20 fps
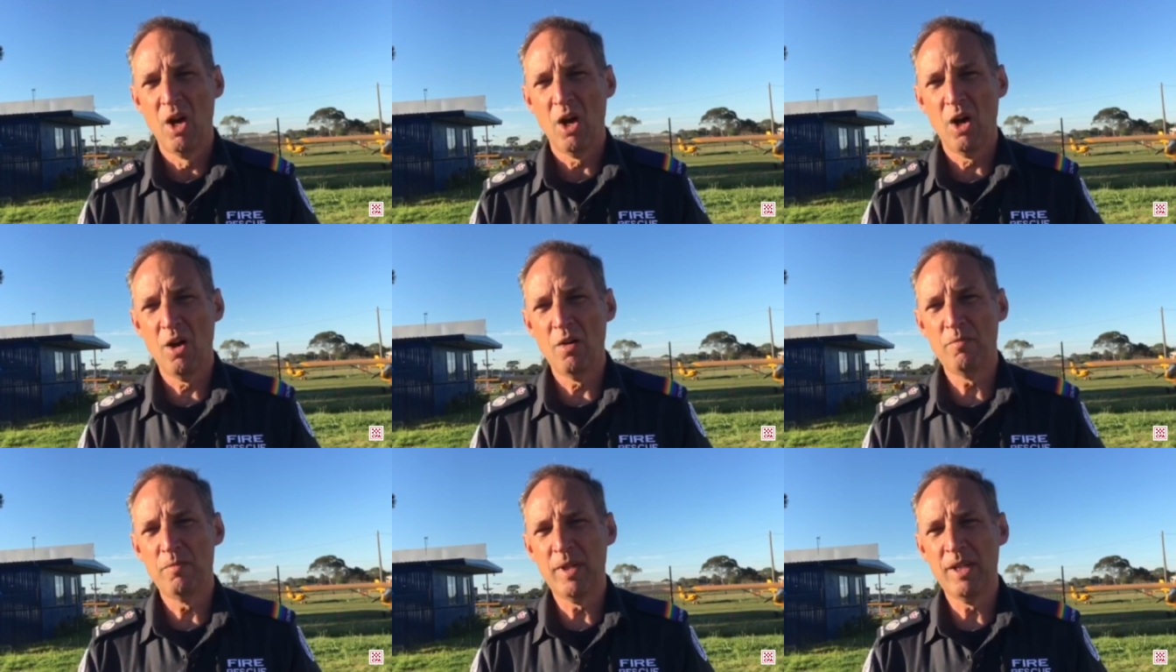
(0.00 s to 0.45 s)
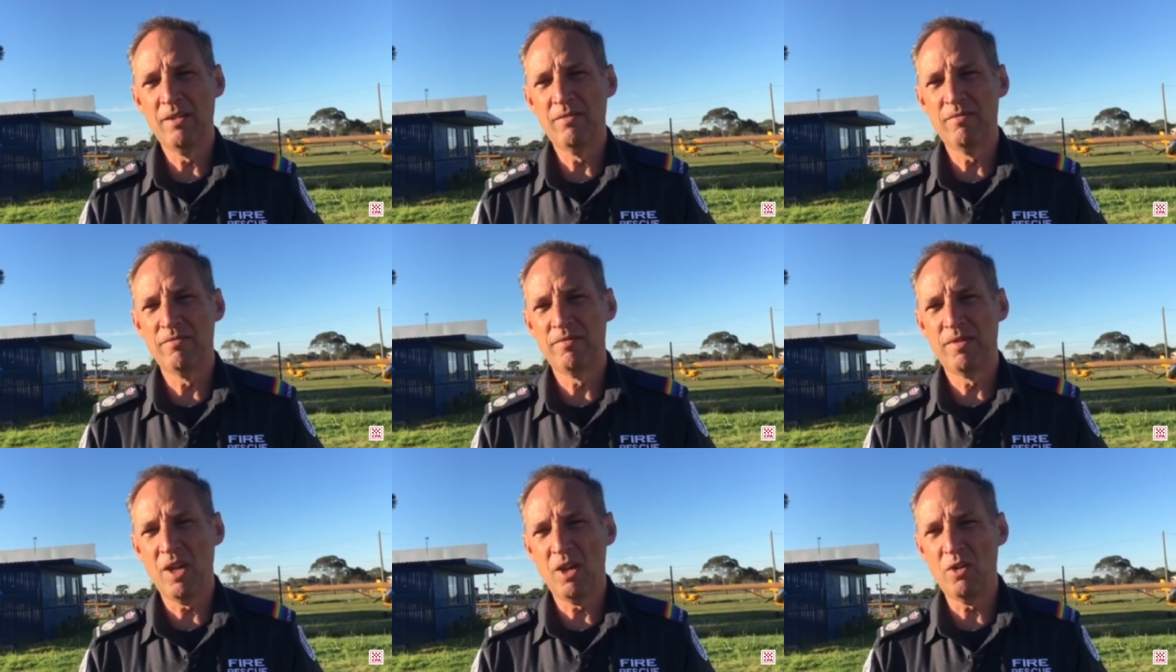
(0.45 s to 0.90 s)
I've been
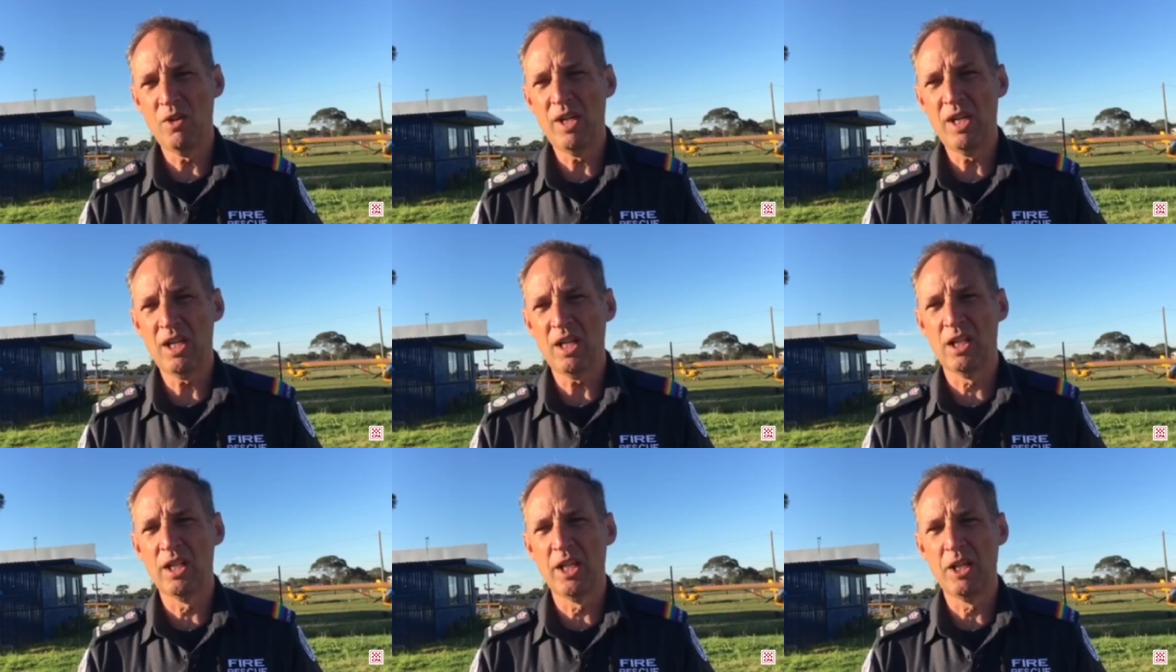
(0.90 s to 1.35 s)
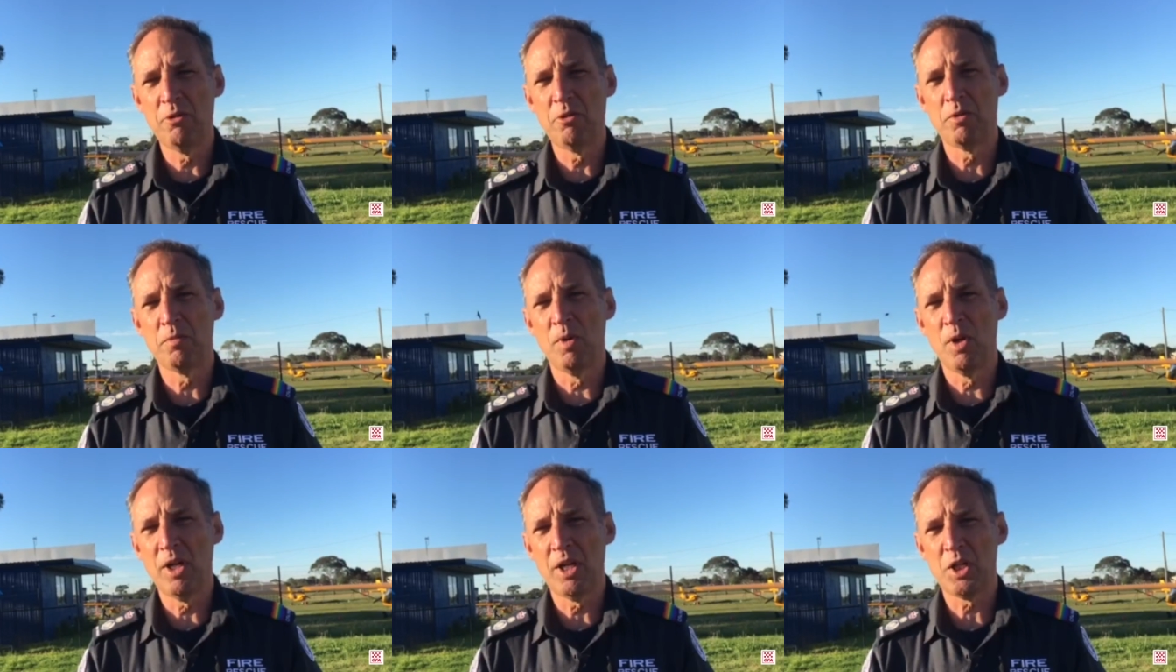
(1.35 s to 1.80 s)
very clear
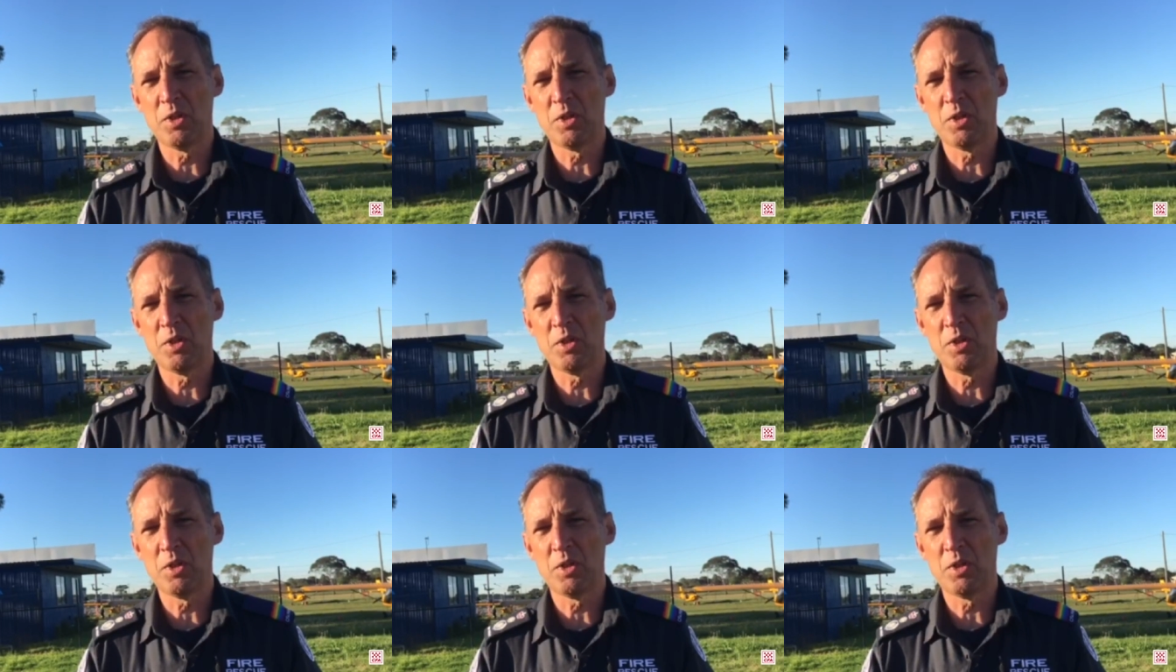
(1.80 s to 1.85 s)
with my